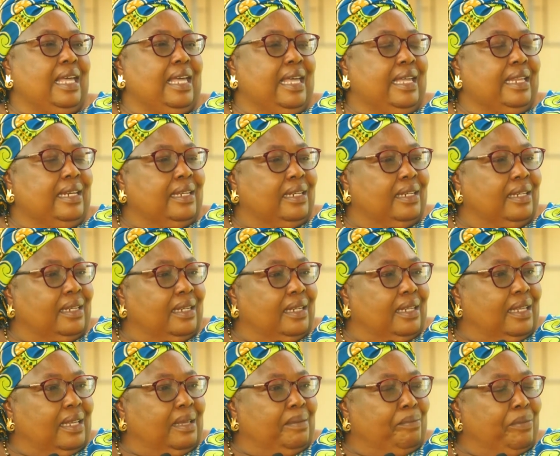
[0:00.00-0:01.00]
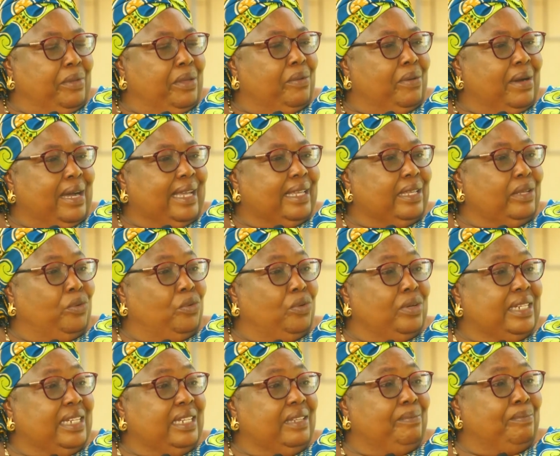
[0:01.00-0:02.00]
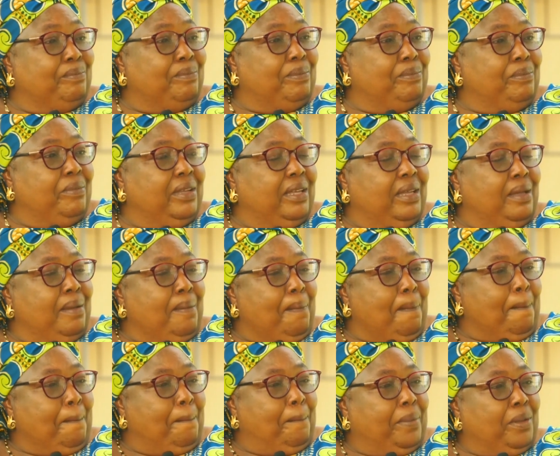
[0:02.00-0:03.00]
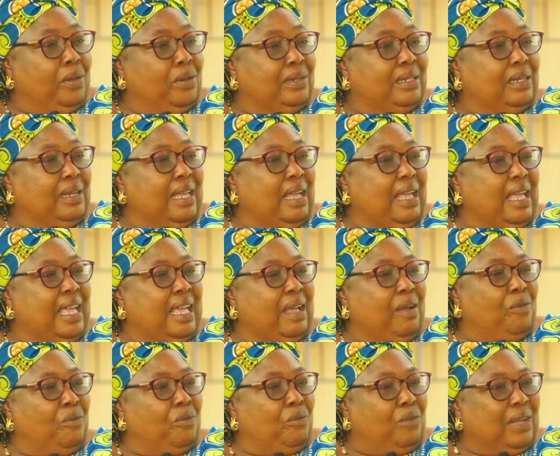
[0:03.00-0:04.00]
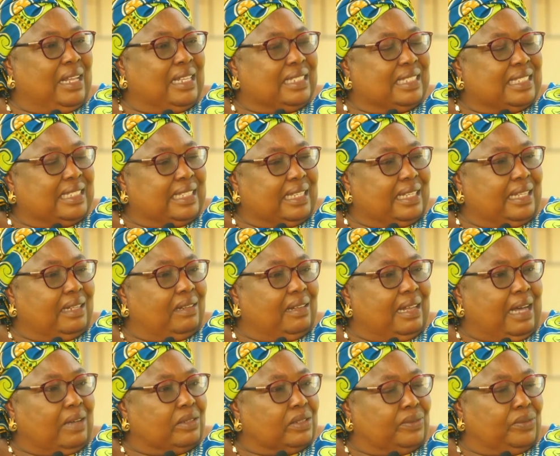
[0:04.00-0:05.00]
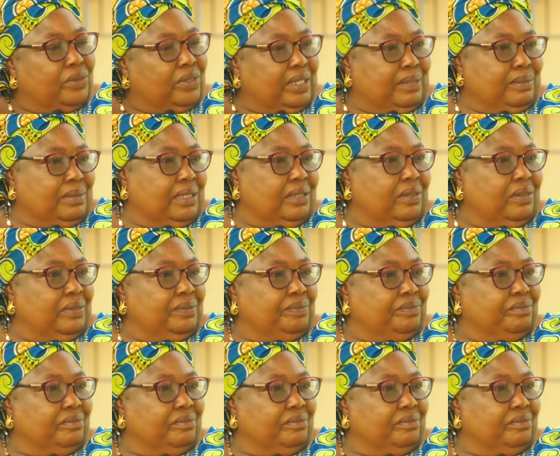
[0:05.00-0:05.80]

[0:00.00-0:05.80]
And meanwhile, he couldn't build one single house for himself.